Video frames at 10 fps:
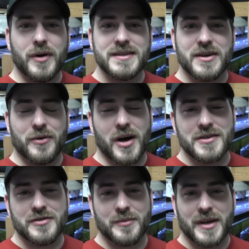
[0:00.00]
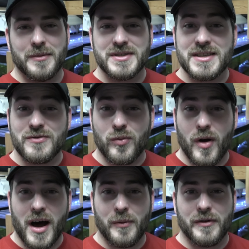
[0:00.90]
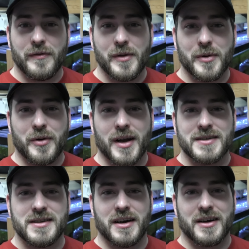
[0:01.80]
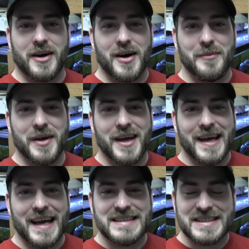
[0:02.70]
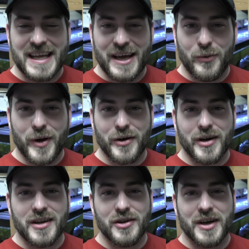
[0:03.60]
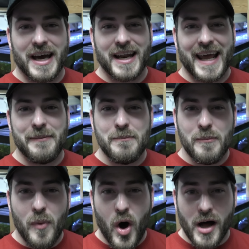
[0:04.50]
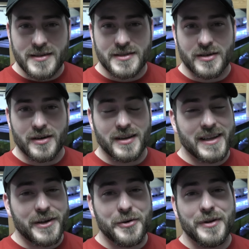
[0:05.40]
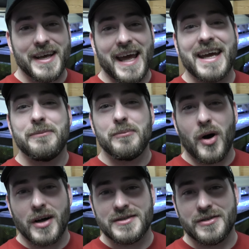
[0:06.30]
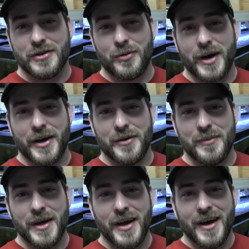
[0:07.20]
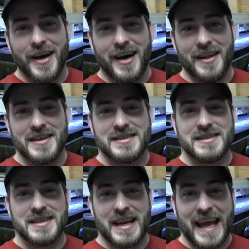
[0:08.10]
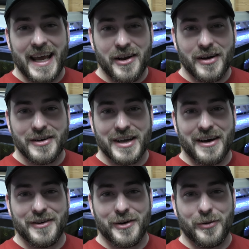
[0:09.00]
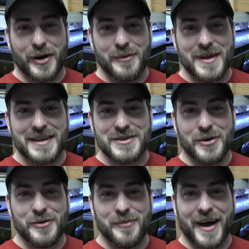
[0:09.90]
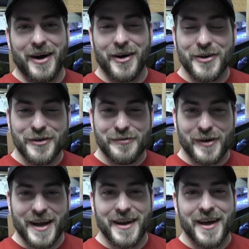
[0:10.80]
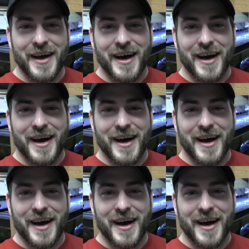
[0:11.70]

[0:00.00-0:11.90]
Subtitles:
What is going on, shrimp keepers? This is Rob with flipaquatics.com, and today we are going to look at a monster, literally a monster aquarium. This is an 800-gallon aquarium that is owned by our good friend